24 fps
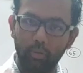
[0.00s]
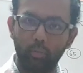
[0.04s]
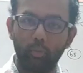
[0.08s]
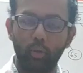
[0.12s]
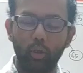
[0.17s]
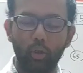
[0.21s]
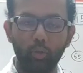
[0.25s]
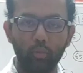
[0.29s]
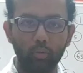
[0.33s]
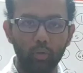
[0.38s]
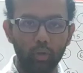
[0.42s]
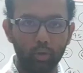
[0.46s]
what
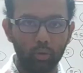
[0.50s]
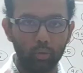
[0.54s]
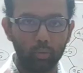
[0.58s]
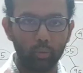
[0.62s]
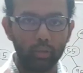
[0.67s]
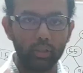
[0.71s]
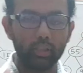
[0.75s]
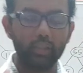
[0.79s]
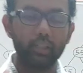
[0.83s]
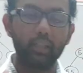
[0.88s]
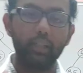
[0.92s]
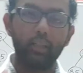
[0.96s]
you would do
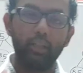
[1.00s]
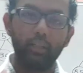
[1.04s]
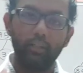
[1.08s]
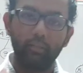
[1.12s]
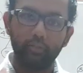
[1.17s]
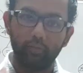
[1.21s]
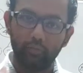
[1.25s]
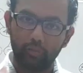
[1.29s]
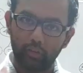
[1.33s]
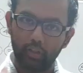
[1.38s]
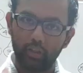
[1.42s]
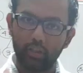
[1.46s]
is,
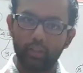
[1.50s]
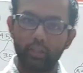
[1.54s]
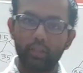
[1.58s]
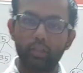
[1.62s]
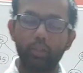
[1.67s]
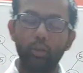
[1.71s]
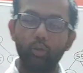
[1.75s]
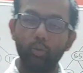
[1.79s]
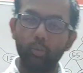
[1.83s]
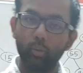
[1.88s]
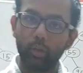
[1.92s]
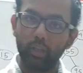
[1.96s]
first
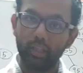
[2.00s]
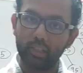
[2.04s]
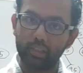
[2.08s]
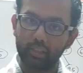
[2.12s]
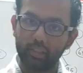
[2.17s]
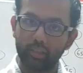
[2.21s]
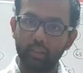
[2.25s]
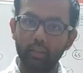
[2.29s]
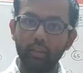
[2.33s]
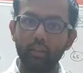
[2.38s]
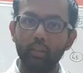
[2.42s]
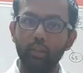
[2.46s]
you would
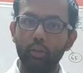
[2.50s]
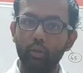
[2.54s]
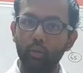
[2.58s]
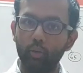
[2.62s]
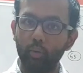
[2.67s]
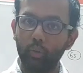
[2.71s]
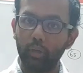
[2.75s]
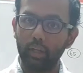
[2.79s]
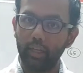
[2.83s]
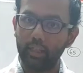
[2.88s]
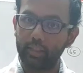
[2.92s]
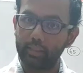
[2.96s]
insert the
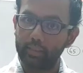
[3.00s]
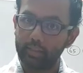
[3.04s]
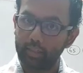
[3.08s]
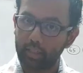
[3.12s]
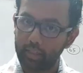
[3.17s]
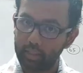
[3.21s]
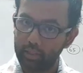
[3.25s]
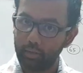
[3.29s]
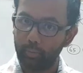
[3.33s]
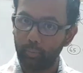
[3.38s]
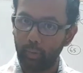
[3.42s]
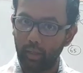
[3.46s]
node in
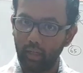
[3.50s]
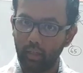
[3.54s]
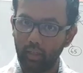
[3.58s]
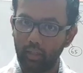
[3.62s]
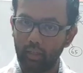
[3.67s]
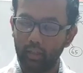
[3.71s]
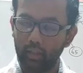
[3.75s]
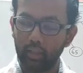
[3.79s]
such a way